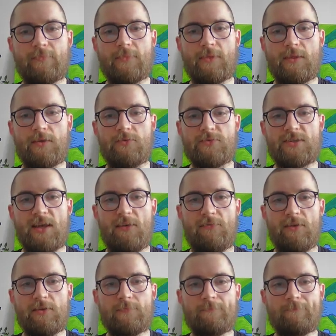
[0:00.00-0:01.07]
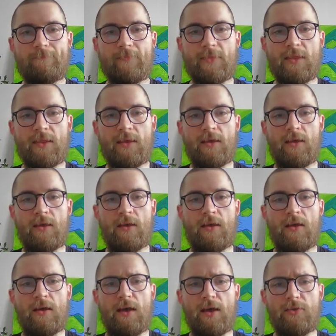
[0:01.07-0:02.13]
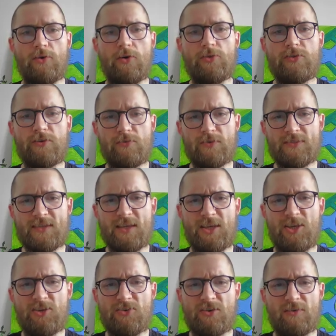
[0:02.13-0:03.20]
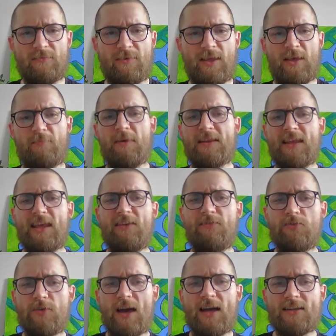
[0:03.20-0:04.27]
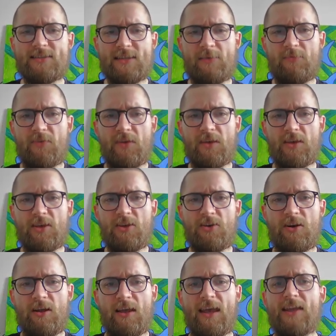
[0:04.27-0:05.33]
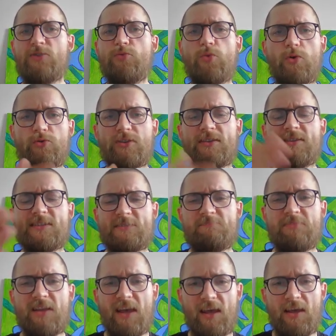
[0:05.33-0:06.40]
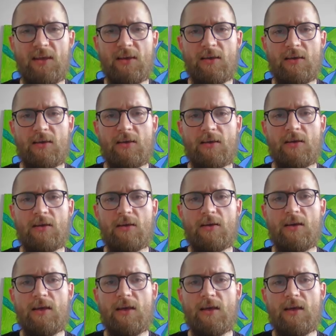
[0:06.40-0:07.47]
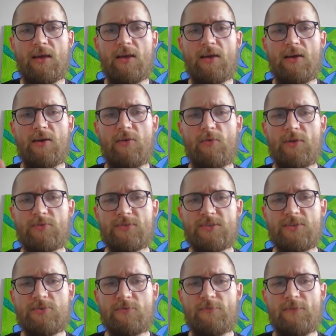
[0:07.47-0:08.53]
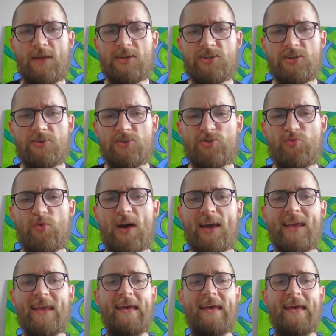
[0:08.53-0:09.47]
You save it, and audio is here. But if you add something here, it won't display when you see your flashcards. Why?